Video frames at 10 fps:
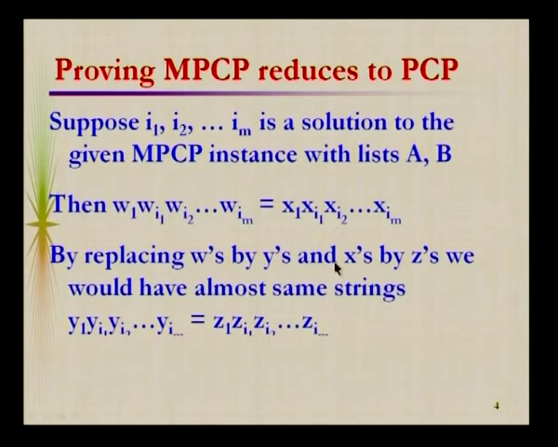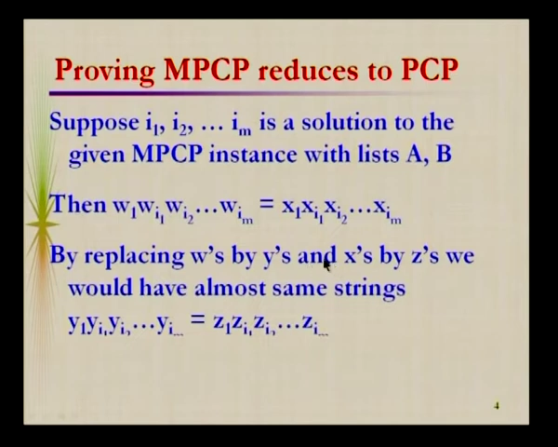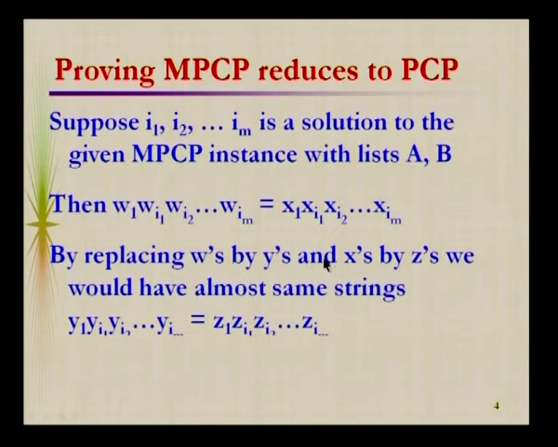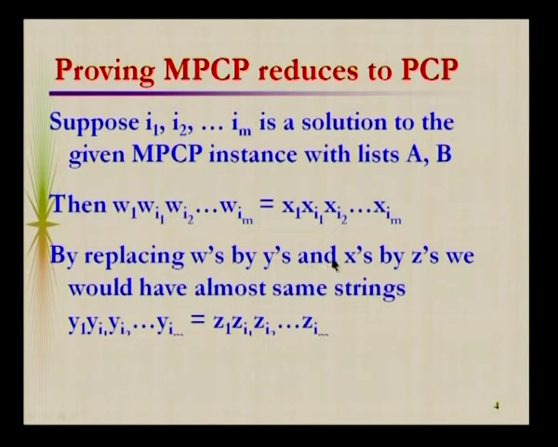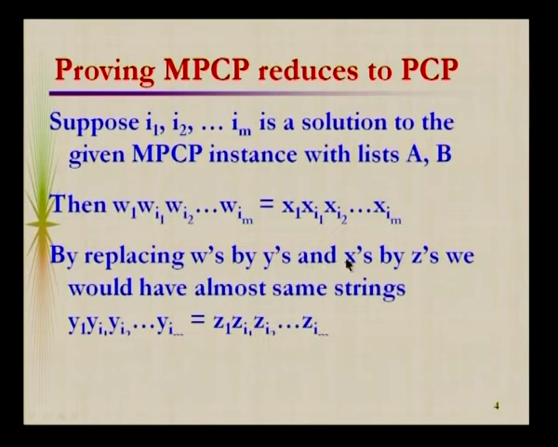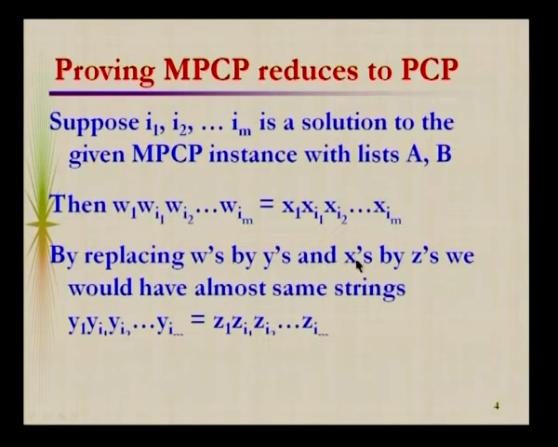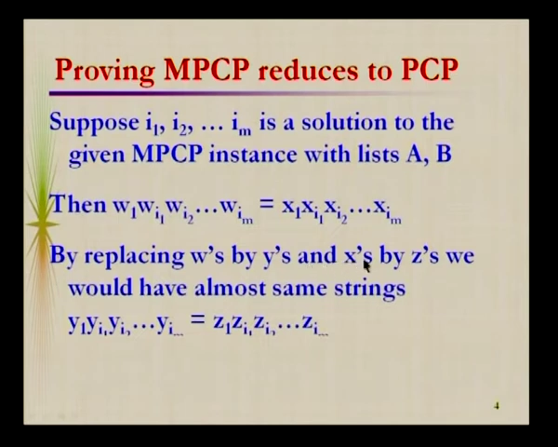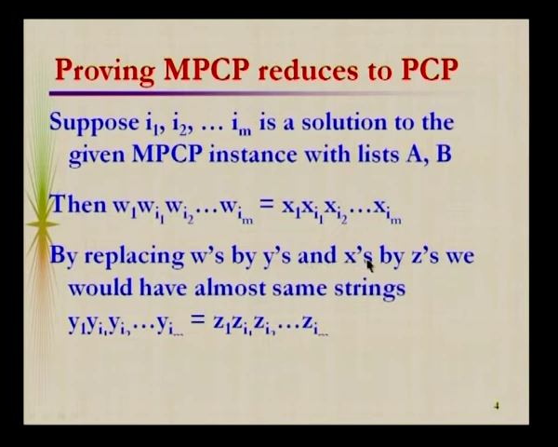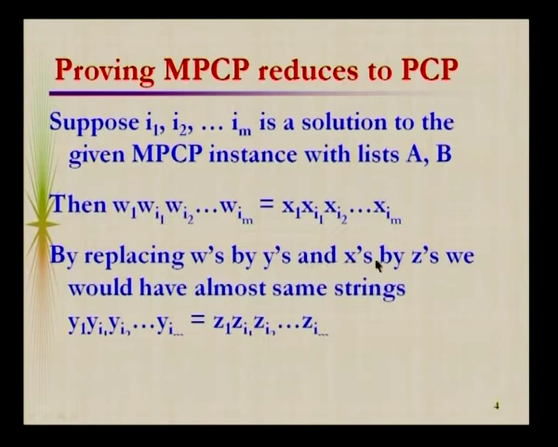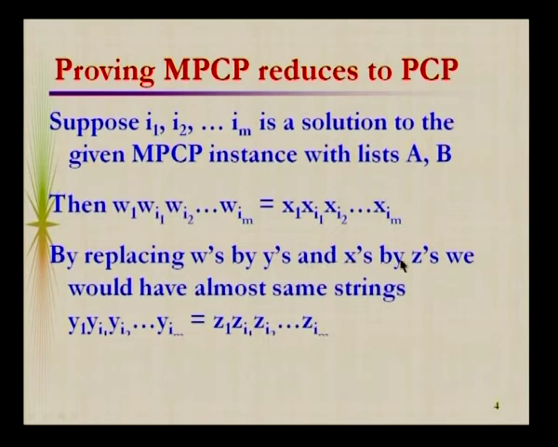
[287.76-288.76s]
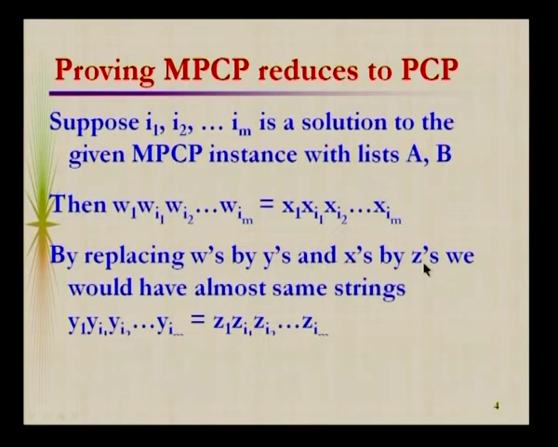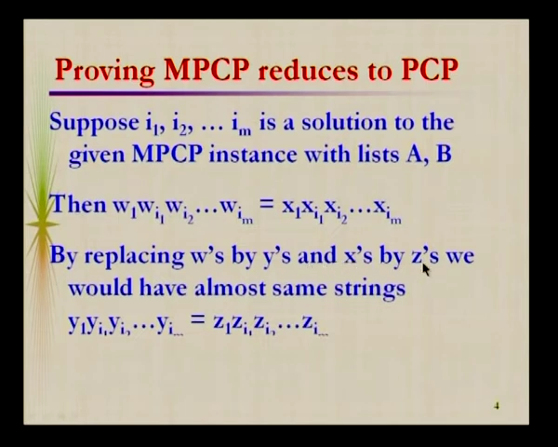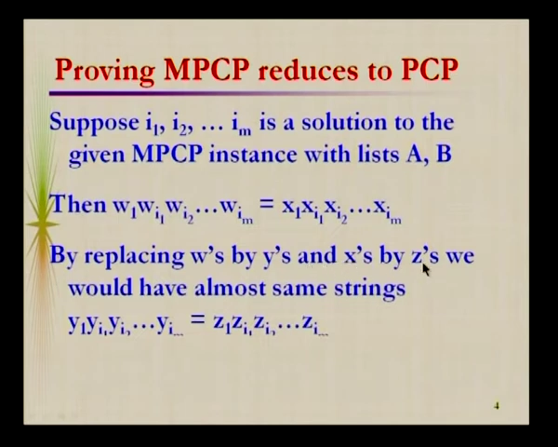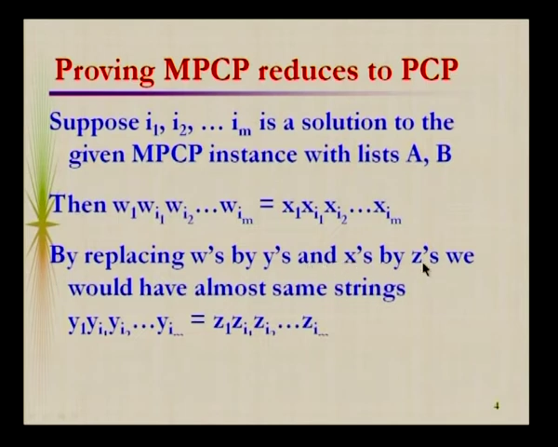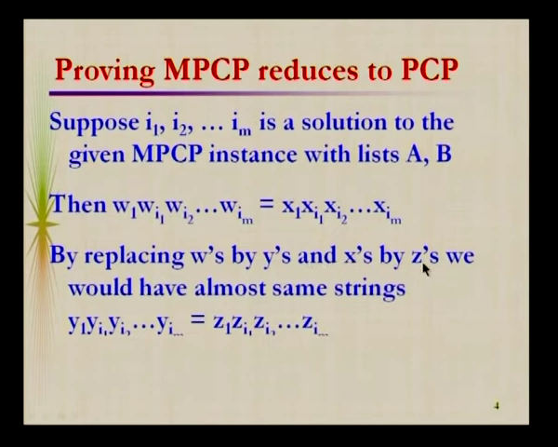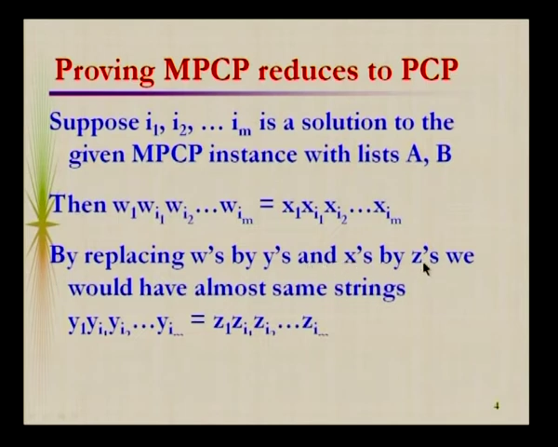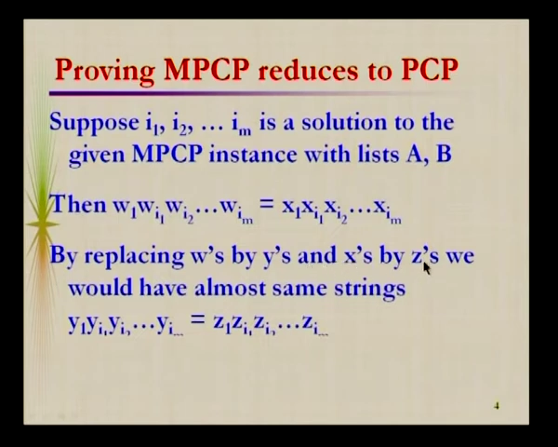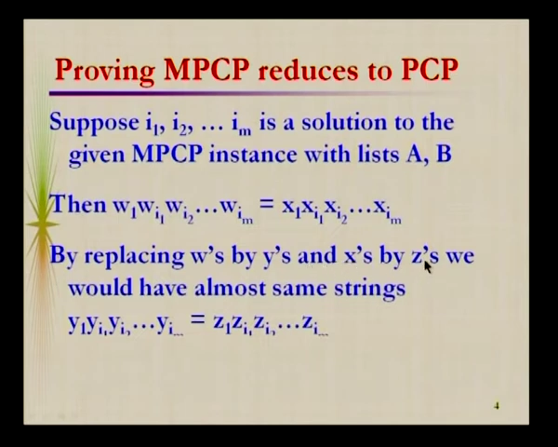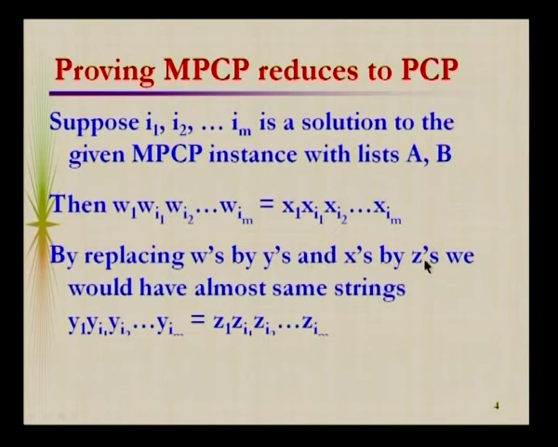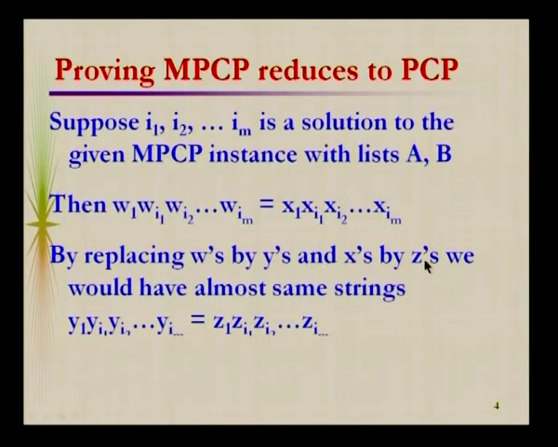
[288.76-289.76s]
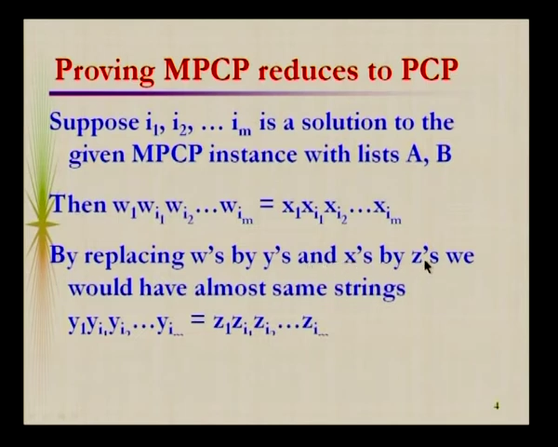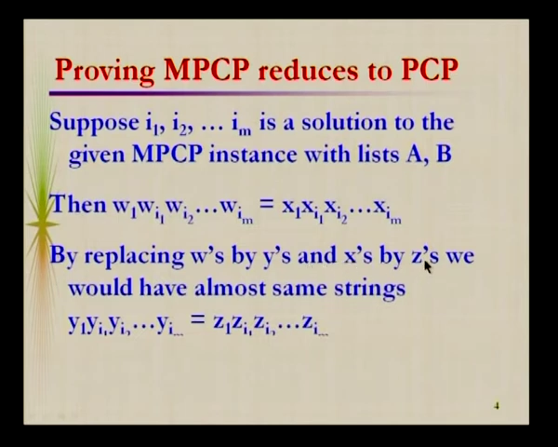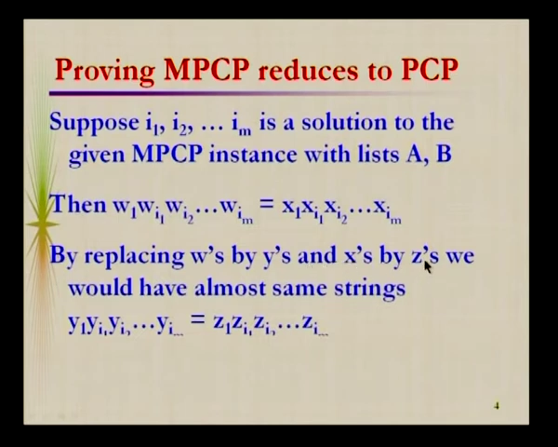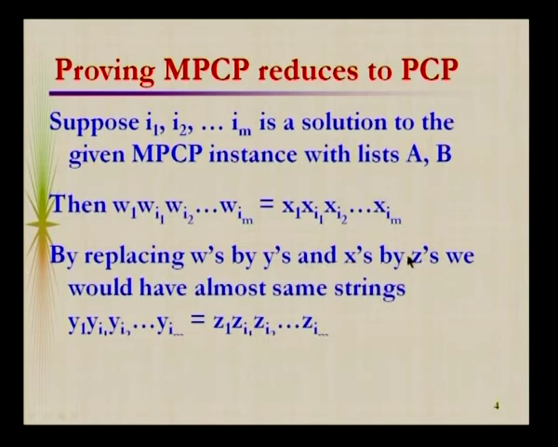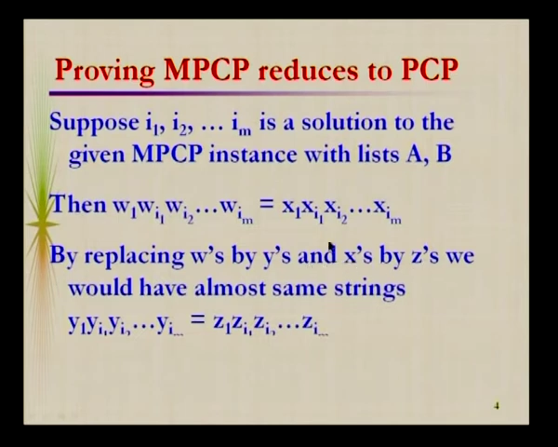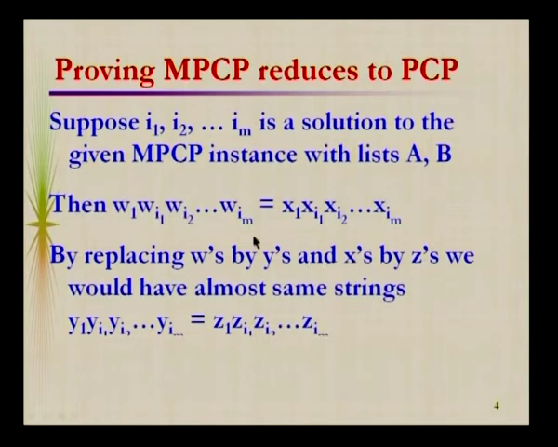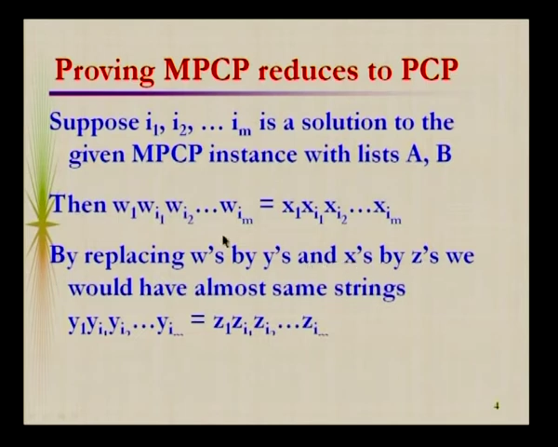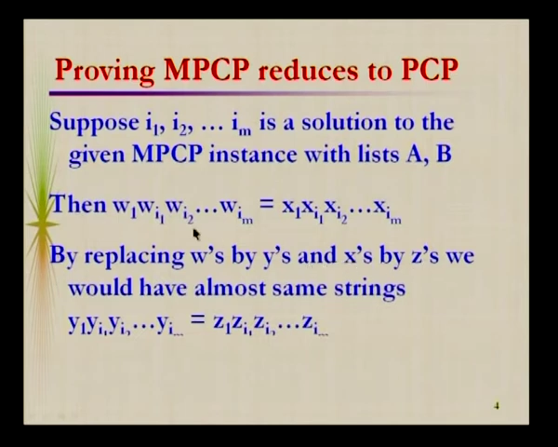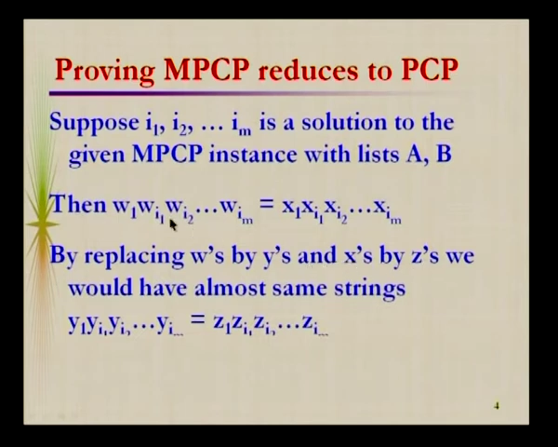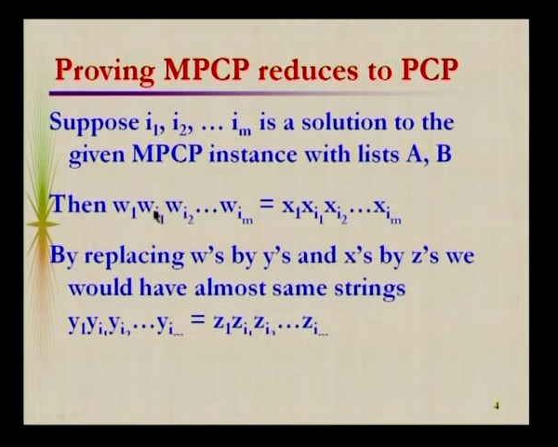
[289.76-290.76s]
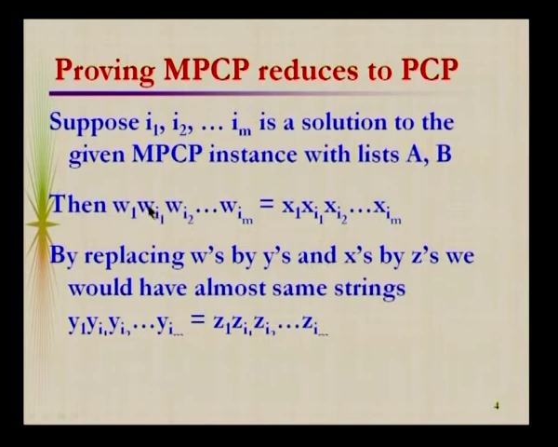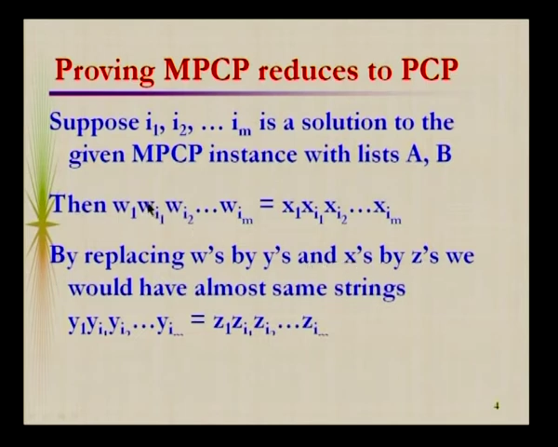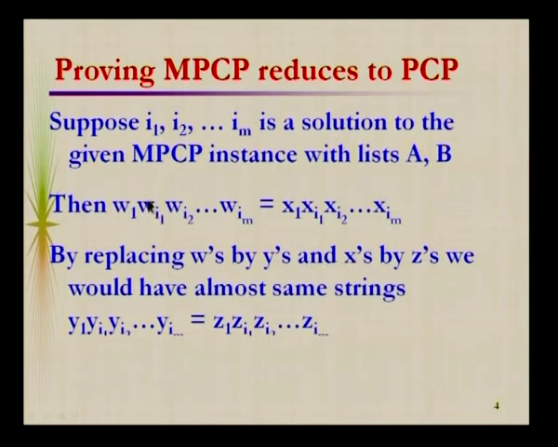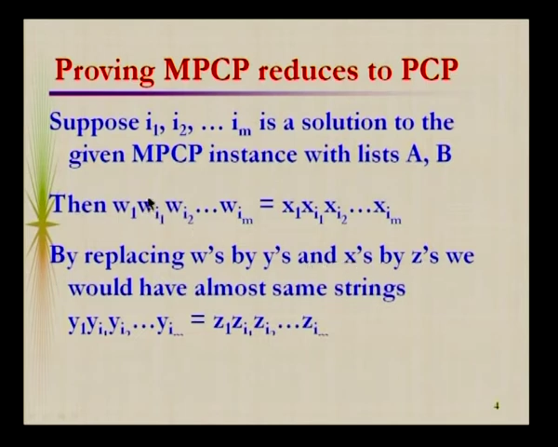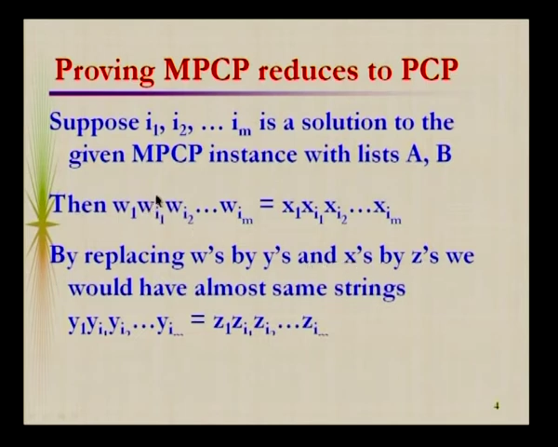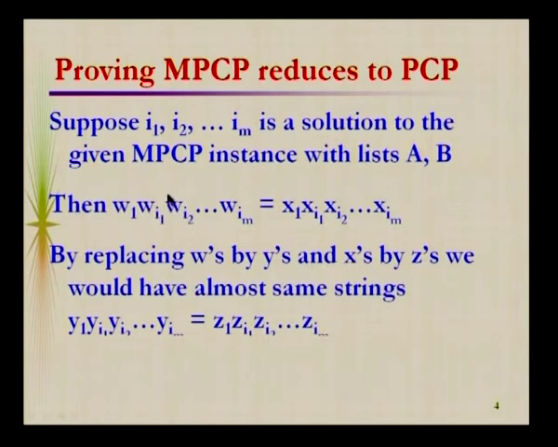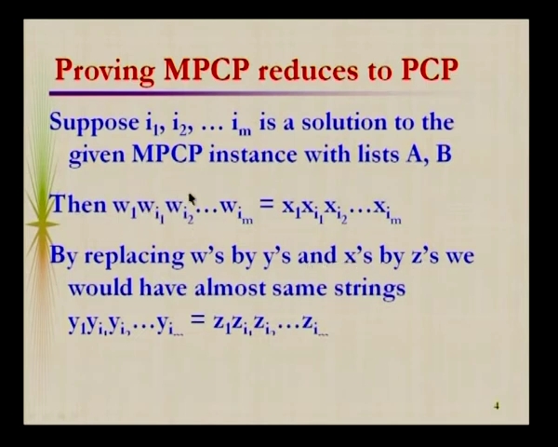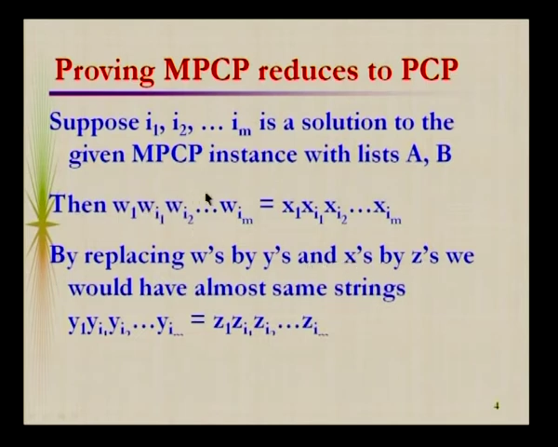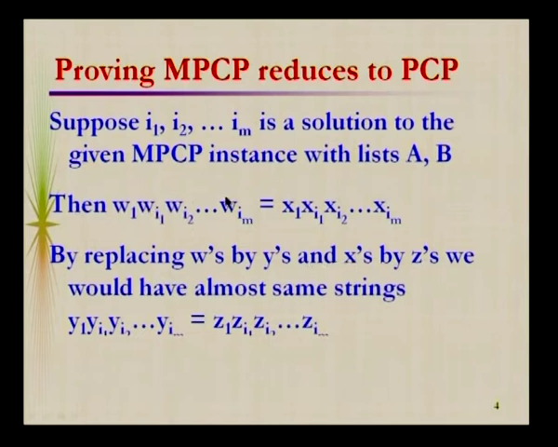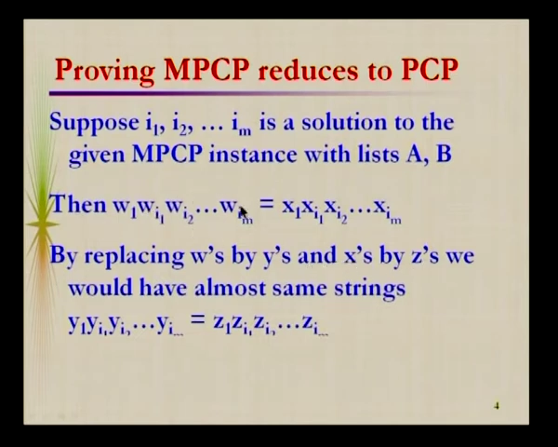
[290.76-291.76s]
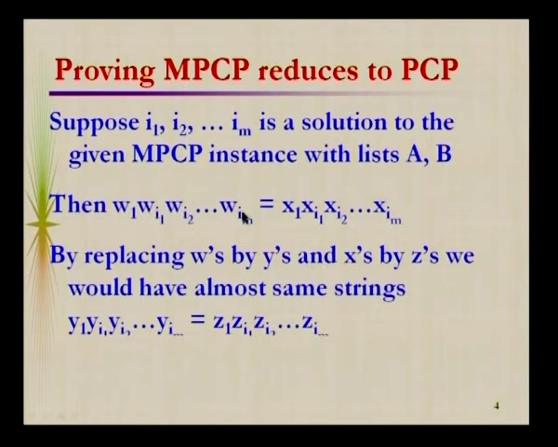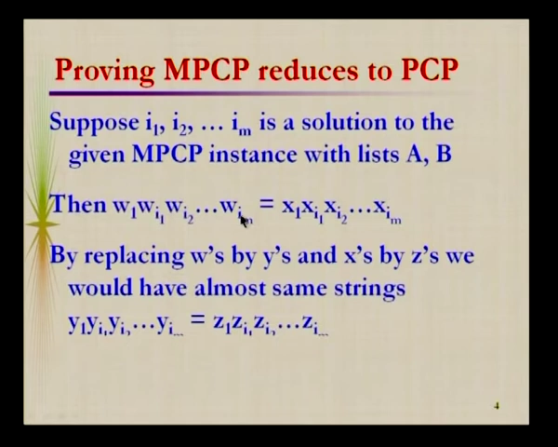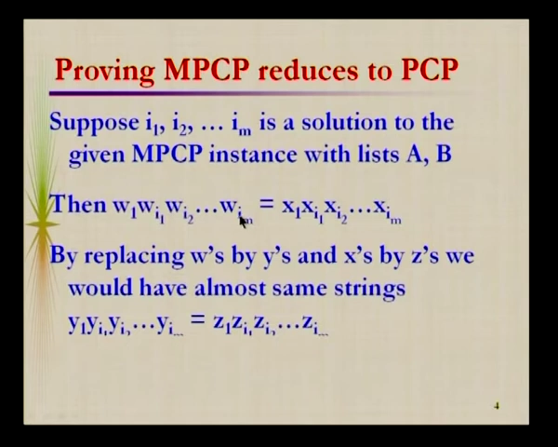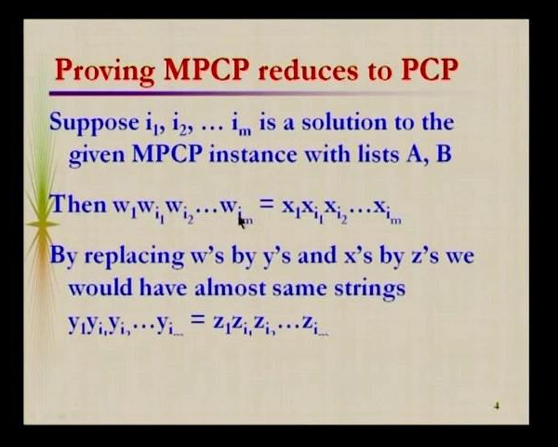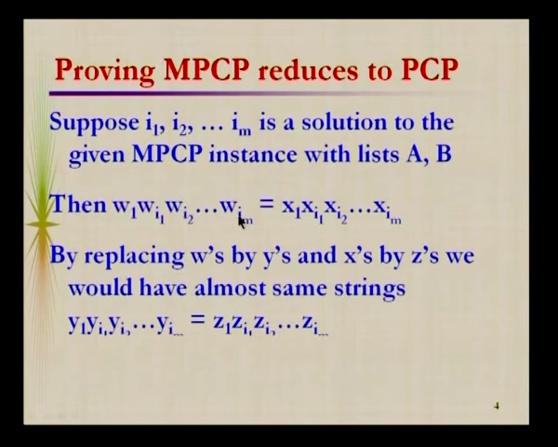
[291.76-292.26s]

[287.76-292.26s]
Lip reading: No face is visible, so there are no lips to read.